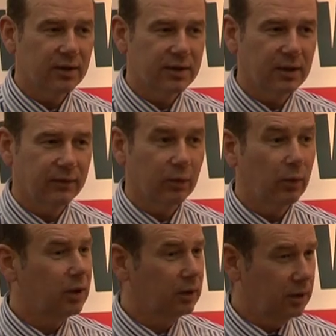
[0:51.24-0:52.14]
there's stuff that we
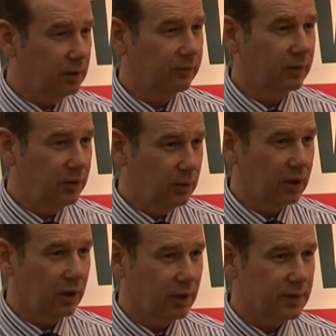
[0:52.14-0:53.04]
can learn from you
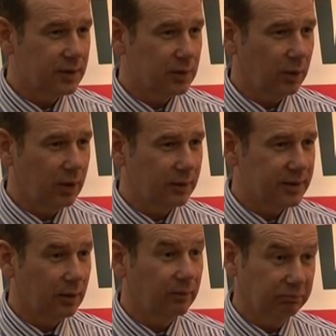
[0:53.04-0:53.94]
guys as well.
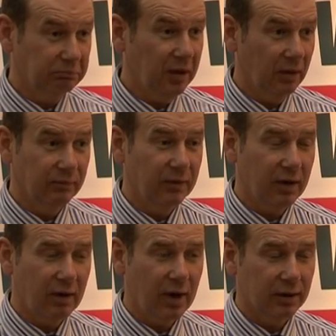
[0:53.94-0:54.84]
So, yeah, very
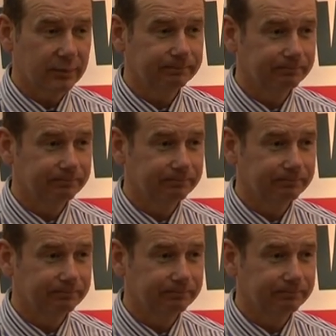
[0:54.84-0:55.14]
great.